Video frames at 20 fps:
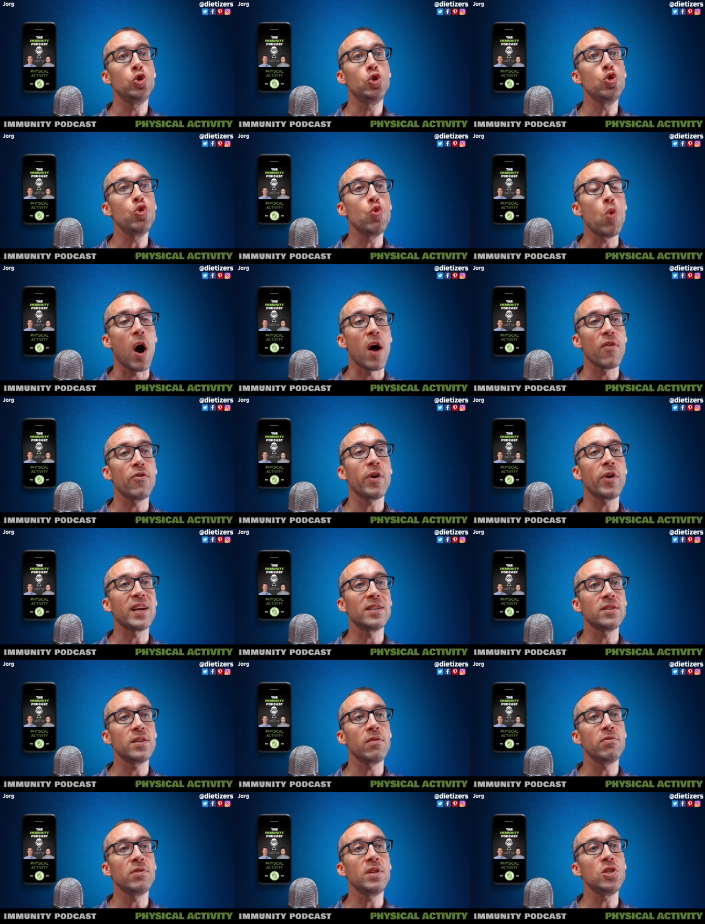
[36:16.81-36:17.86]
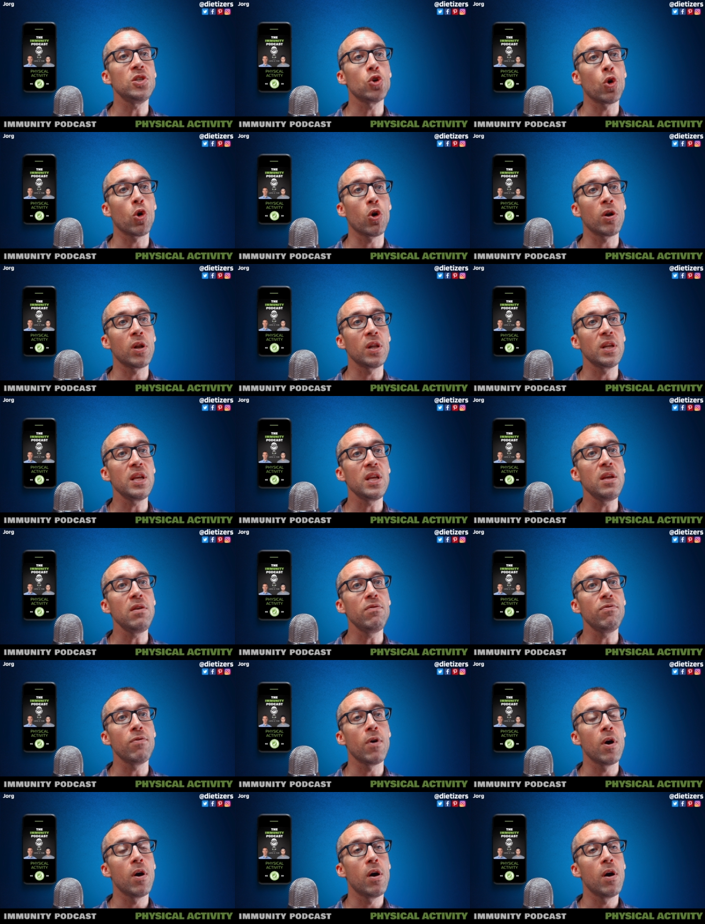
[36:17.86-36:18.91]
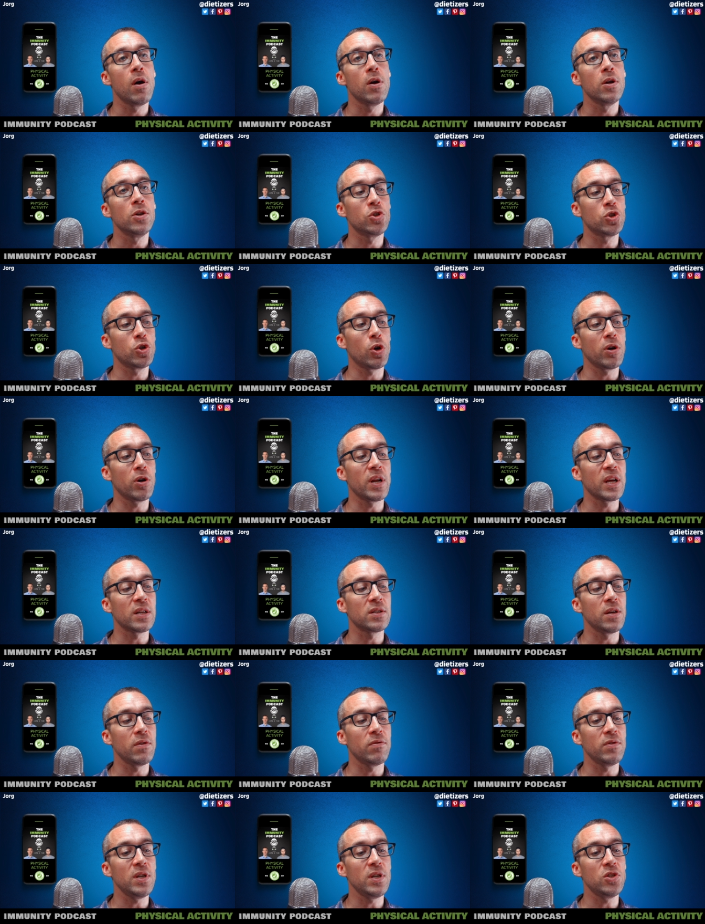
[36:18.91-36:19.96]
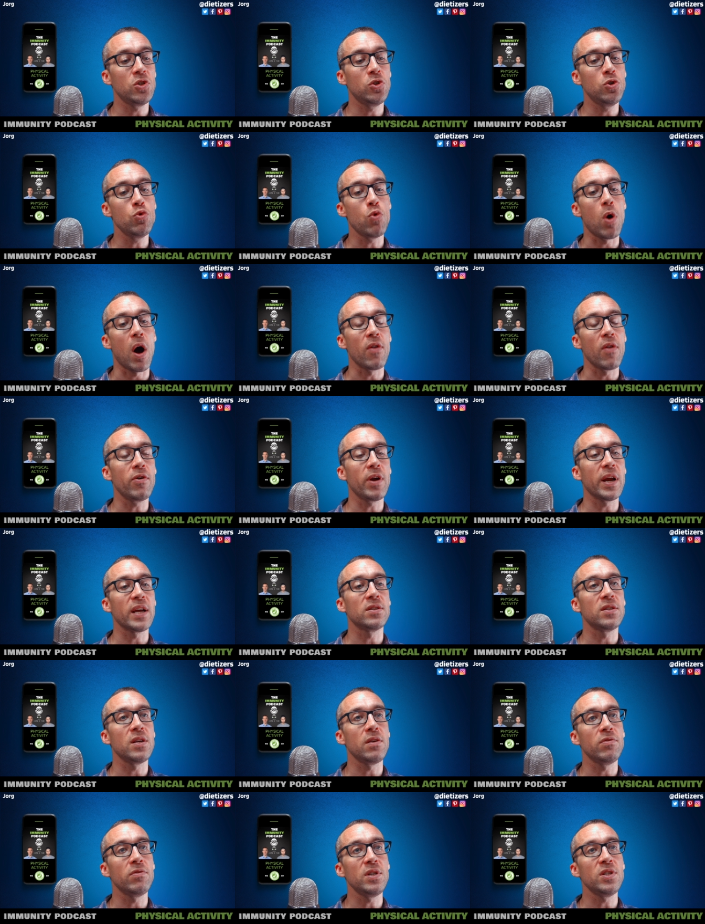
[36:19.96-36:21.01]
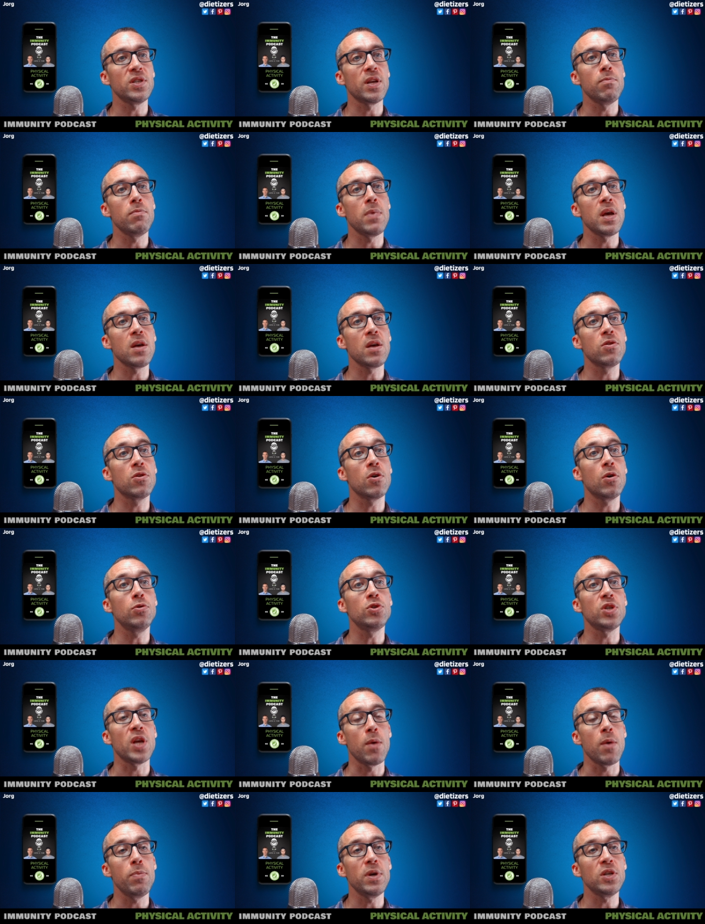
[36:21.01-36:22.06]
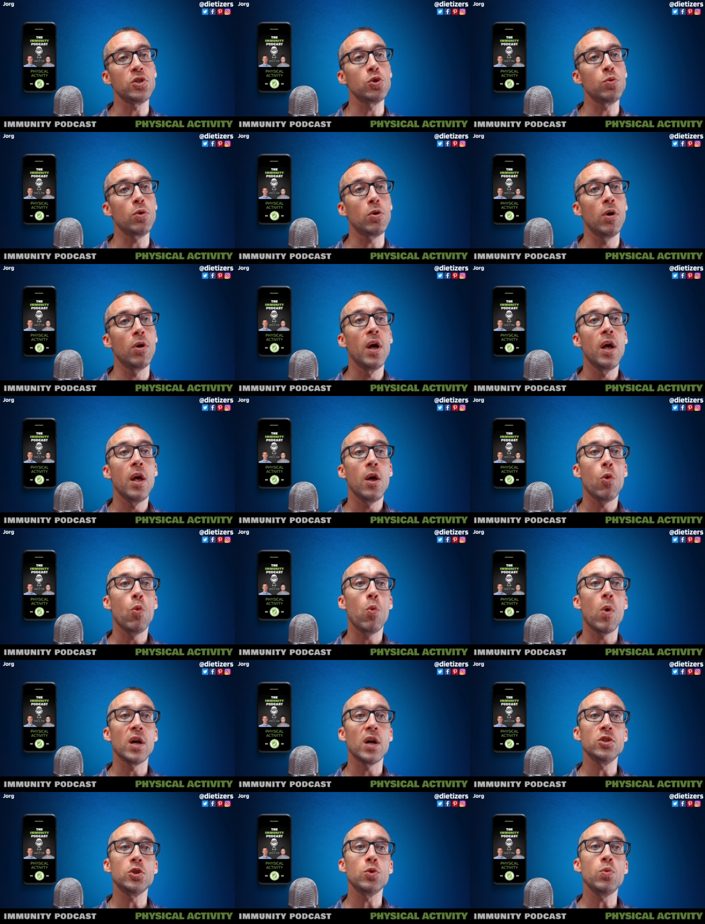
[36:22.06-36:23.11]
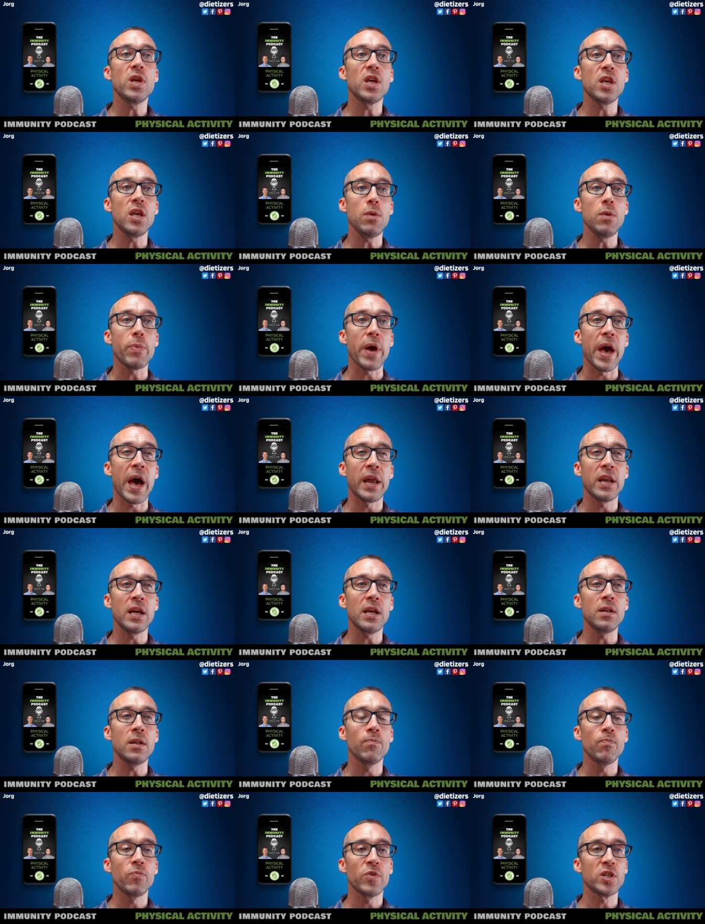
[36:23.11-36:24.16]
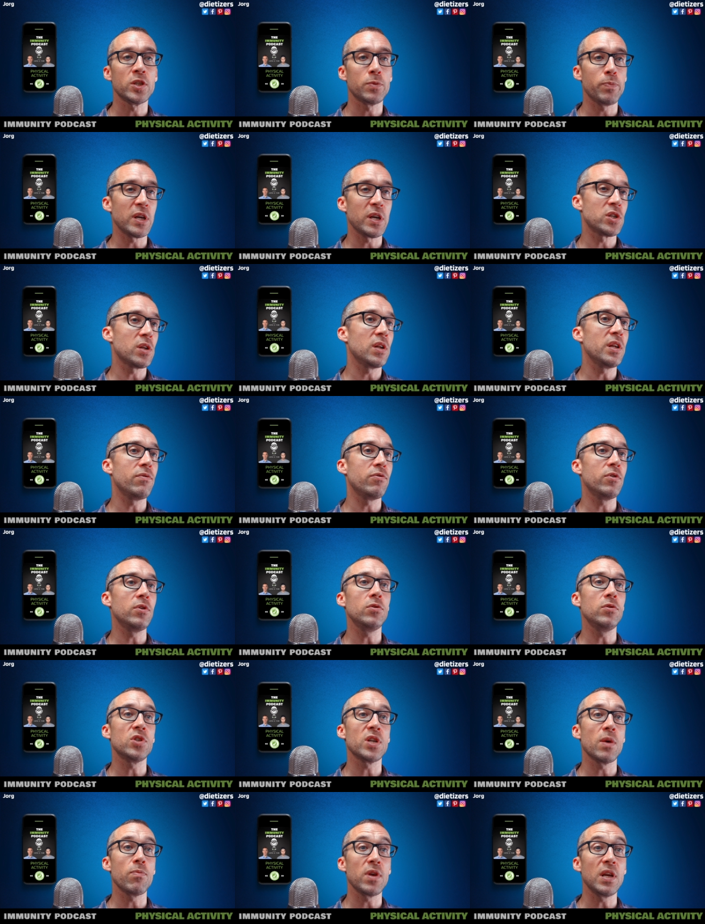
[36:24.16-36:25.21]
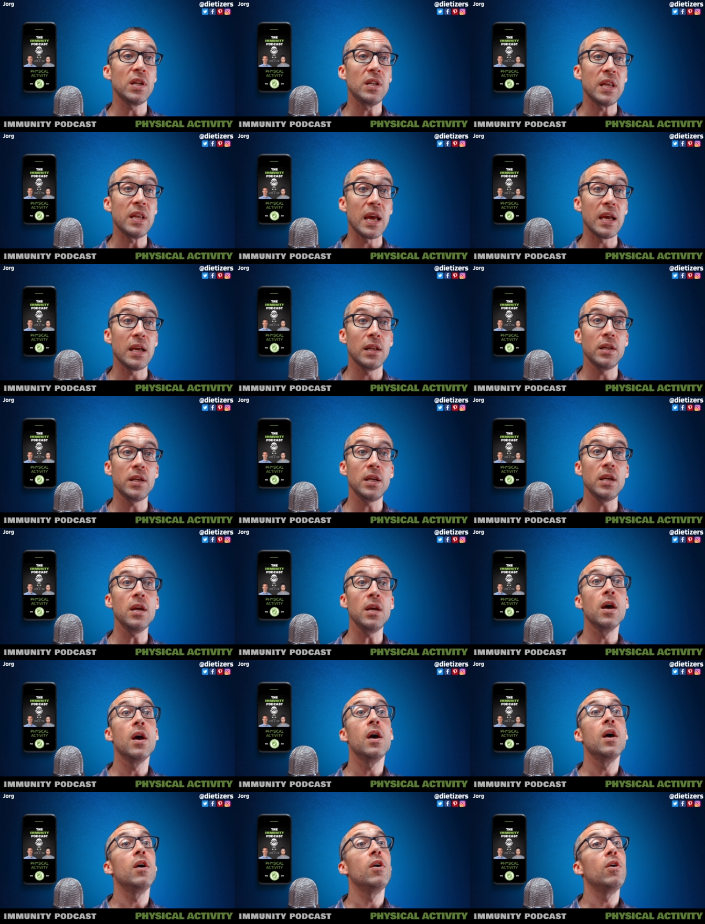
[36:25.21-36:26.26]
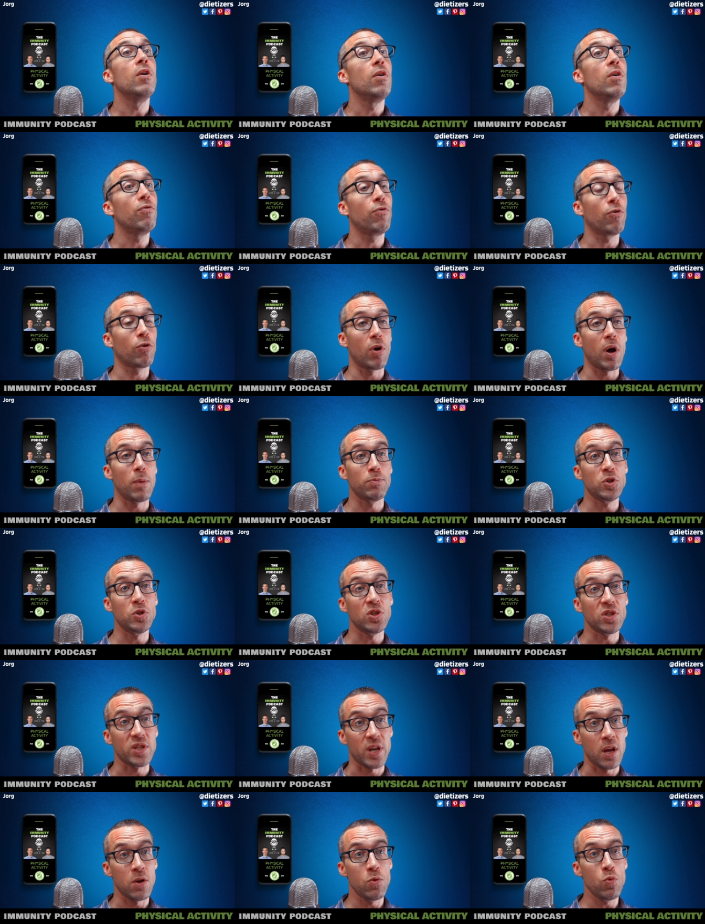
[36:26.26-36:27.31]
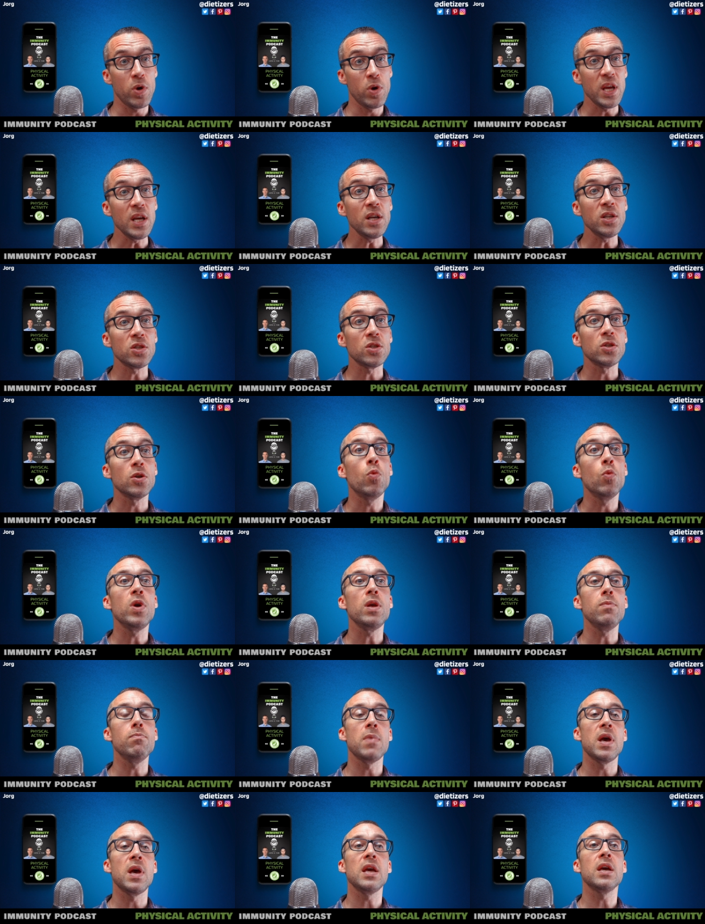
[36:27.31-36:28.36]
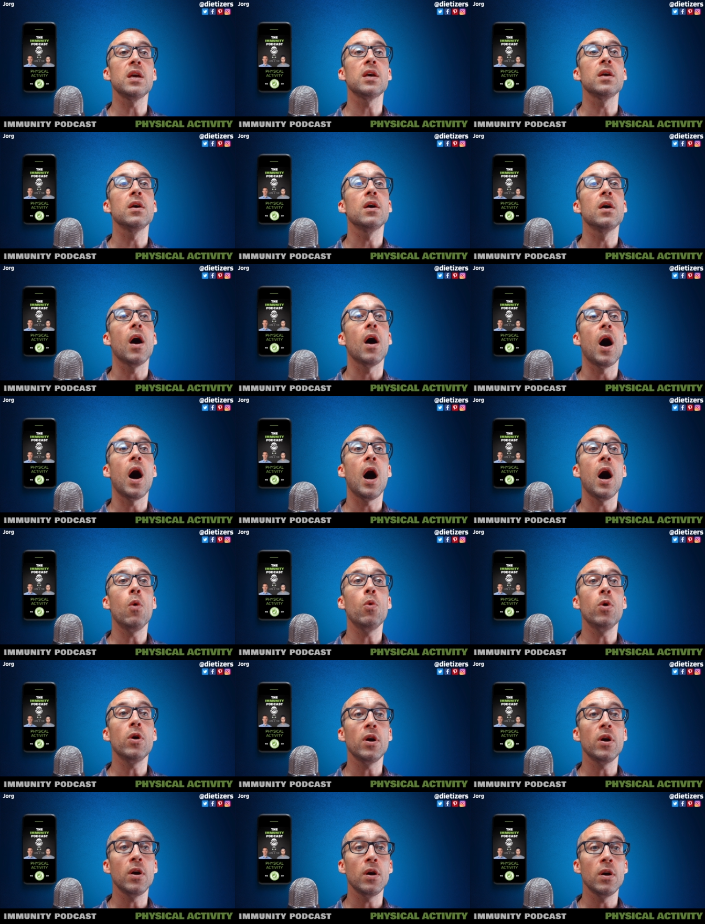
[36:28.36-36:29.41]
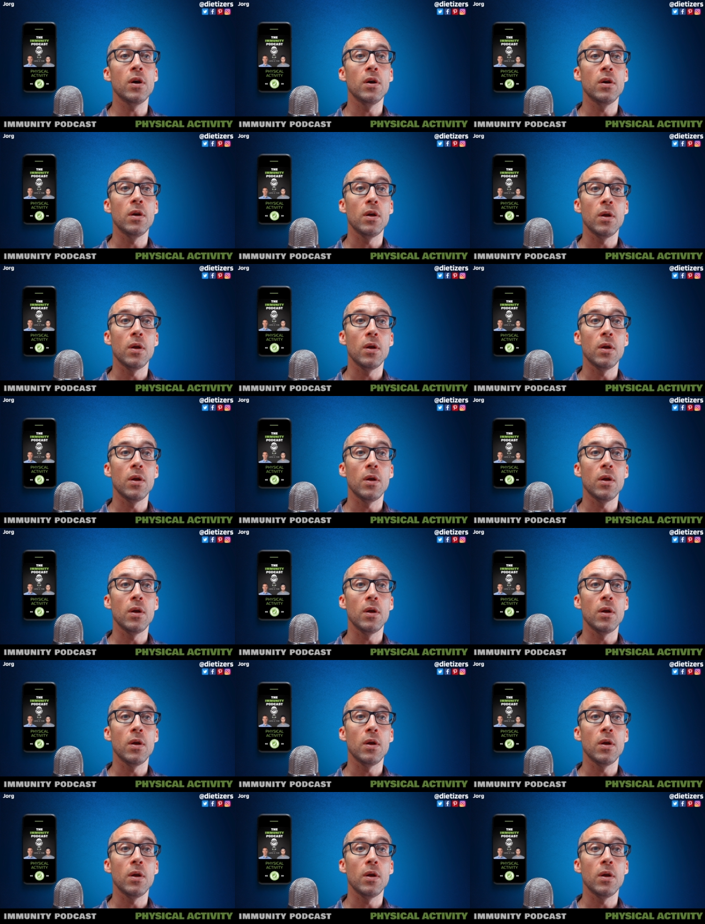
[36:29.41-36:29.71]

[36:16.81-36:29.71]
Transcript: do other activities or leave certain activities, do other activities, and make those habitual. Once we keep at it, especially if you do something daily for up to 10 weeks, we make our